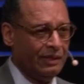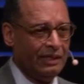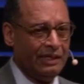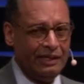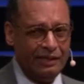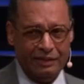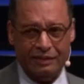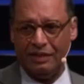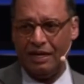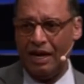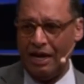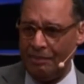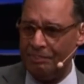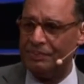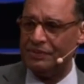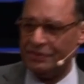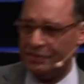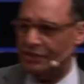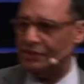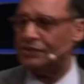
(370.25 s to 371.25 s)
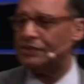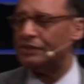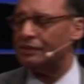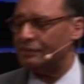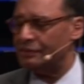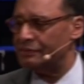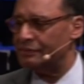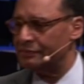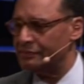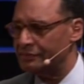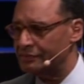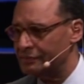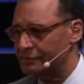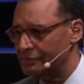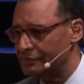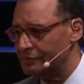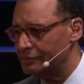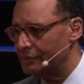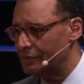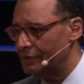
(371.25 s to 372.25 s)
in opposition
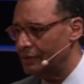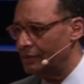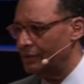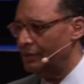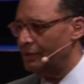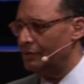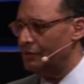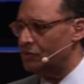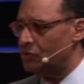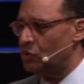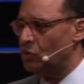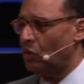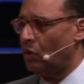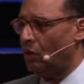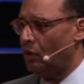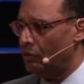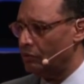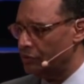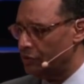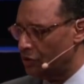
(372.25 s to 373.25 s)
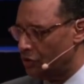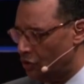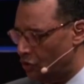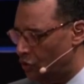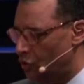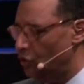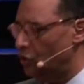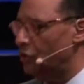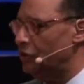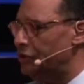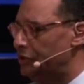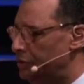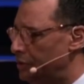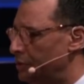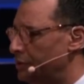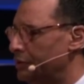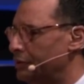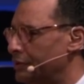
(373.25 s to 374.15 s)
to all the good